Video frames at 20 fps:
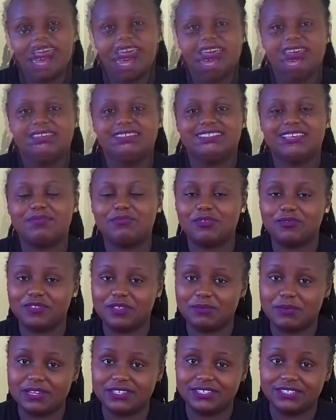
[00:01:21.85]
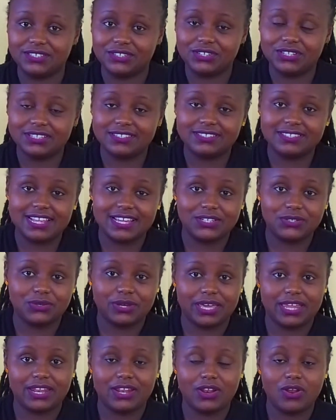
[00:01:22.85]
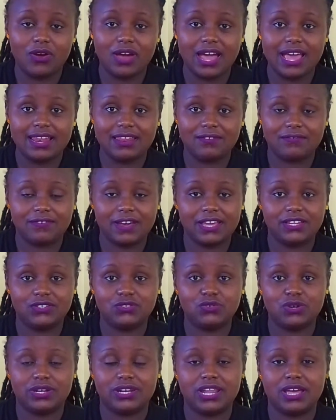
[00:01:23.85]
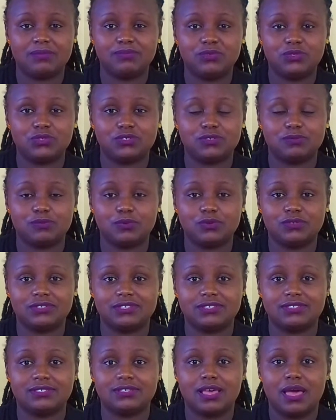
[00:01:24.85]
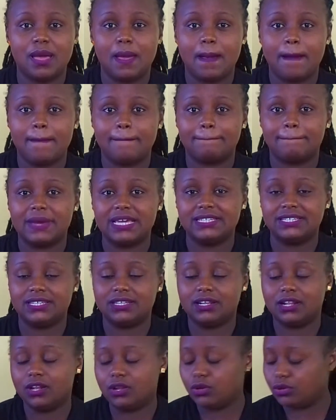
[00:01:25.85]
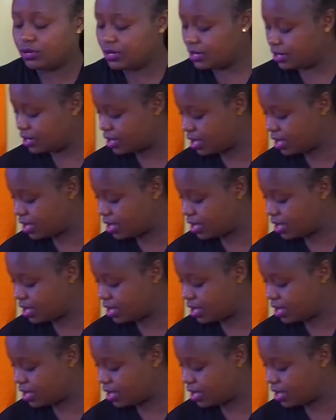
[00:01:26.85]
Some of the materials that you can locally find to adapt your spoons might include